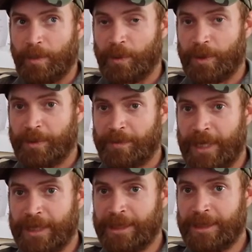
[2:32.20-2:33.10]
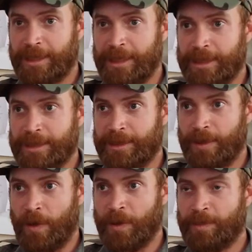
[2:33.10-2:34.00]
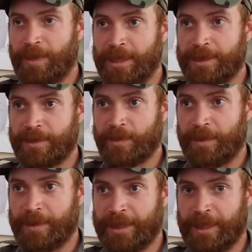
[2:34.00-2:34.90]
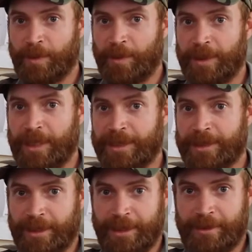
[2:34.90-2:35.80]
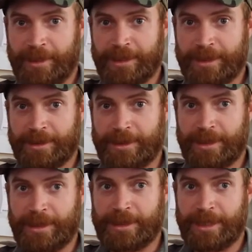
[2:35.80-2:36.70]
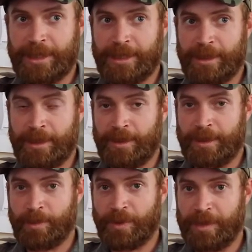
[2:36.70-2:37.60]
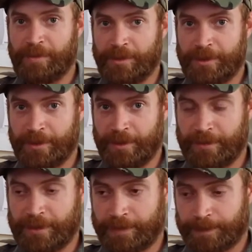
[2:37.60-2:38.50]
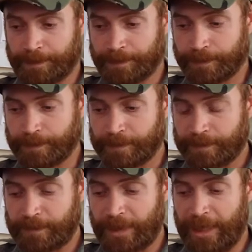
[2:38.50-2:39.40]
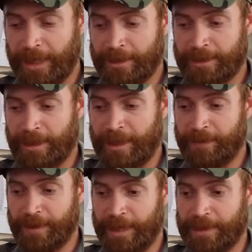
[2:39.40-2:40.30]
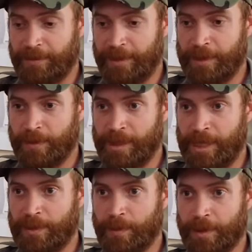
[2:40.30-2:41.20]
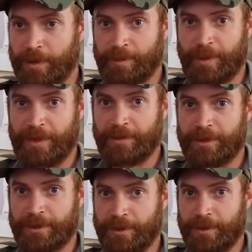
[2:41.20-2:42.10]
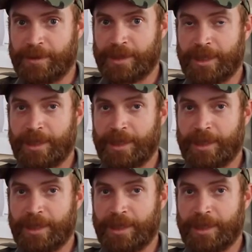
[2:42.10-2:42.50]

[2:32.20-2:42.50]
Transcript: But what we're finding is the only places where we're seeing population increases is in the, the private reserves. And South Africa has a very good network of private reserves.